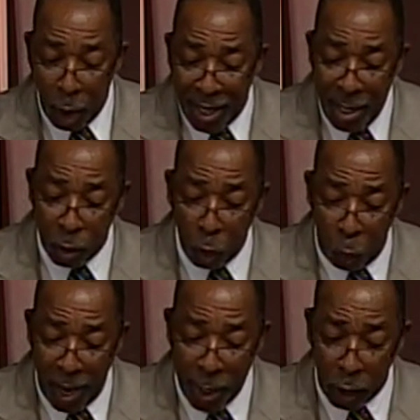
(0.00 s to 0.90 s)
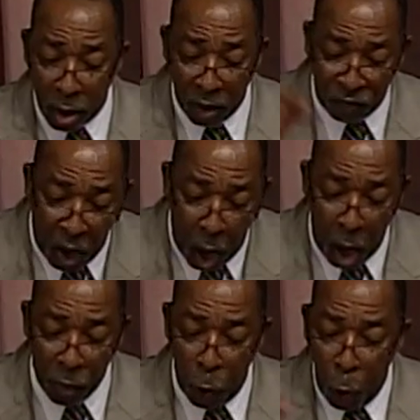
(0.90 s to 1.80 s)
He is the way to the
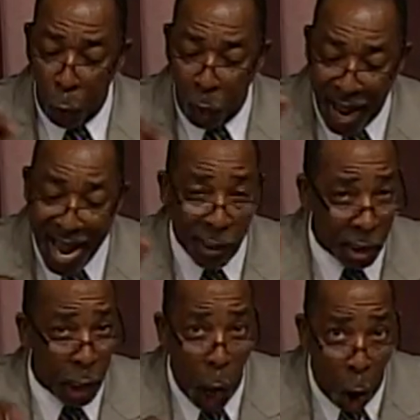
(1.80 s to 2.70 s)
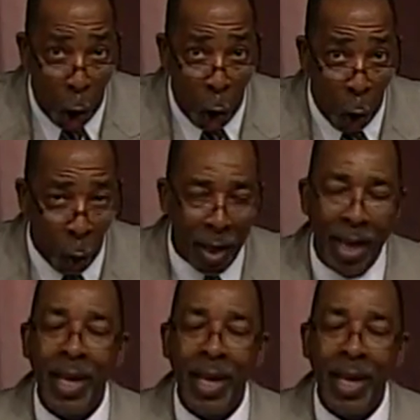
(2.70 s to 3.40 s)
Father who has it all.